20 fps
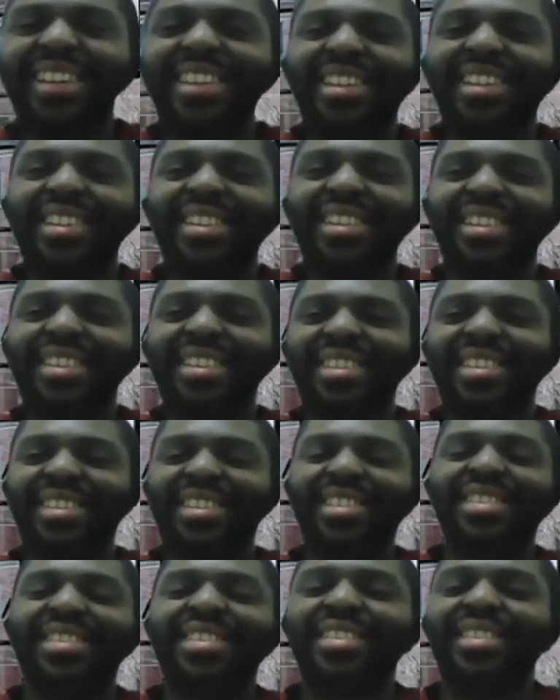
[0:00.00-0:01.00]

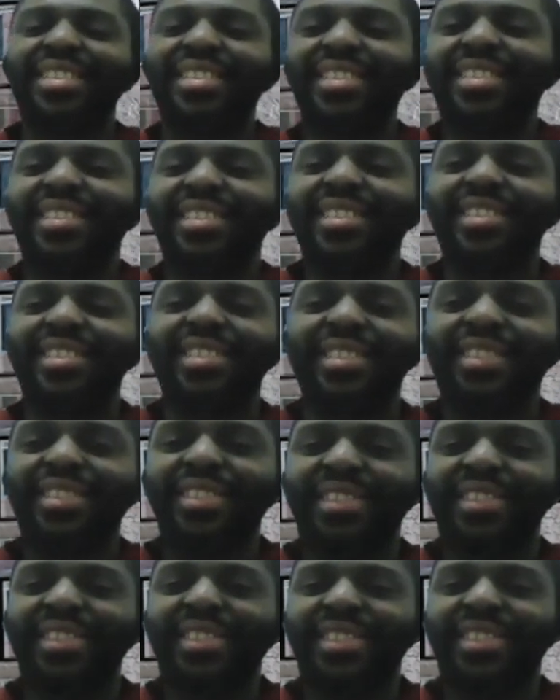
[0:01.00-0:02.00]

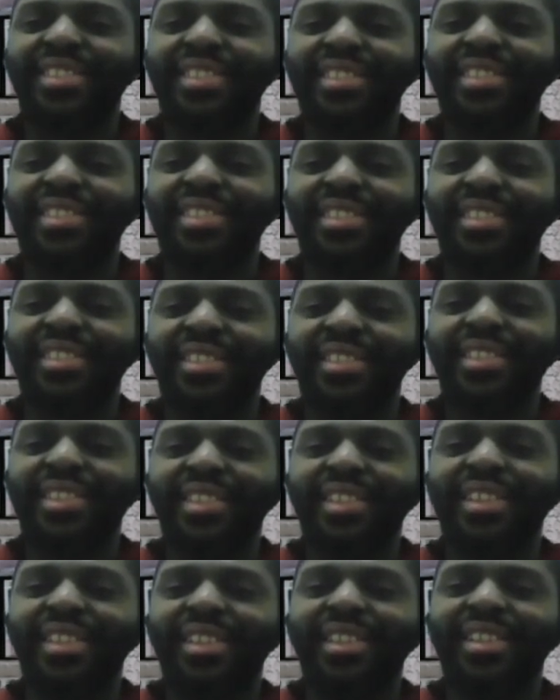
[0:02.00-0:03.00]

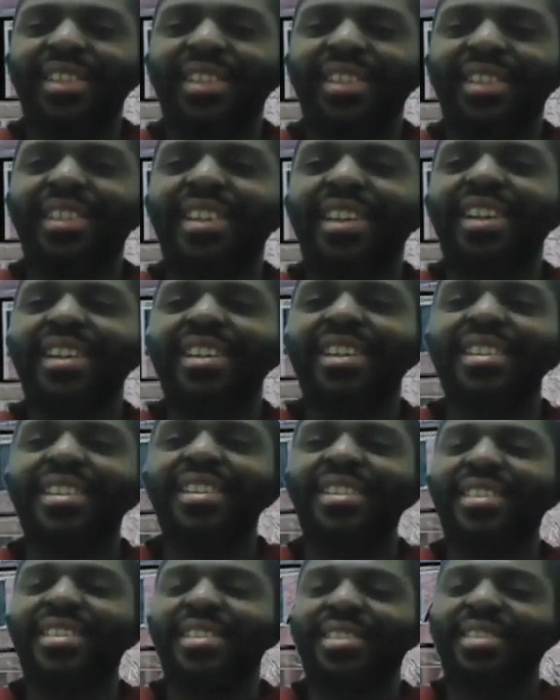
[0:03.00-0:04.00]

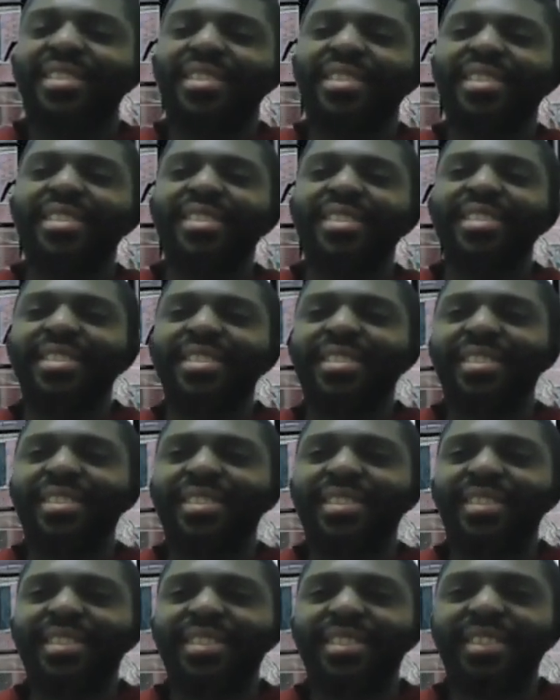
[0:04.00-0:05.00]

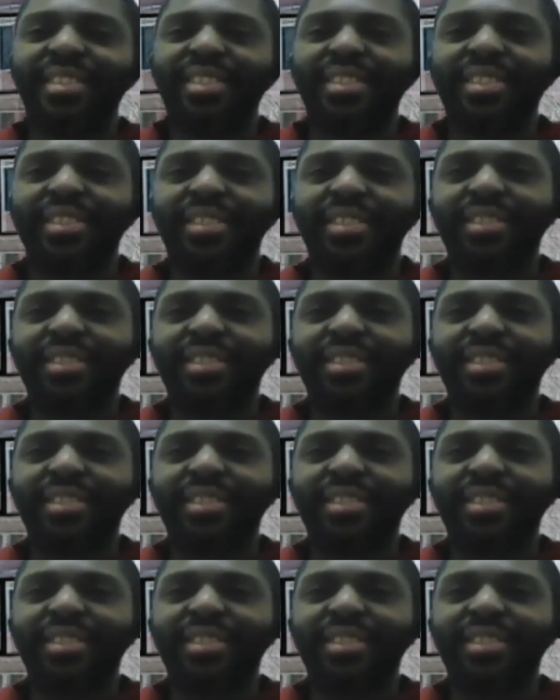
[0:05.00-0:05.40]
(silent)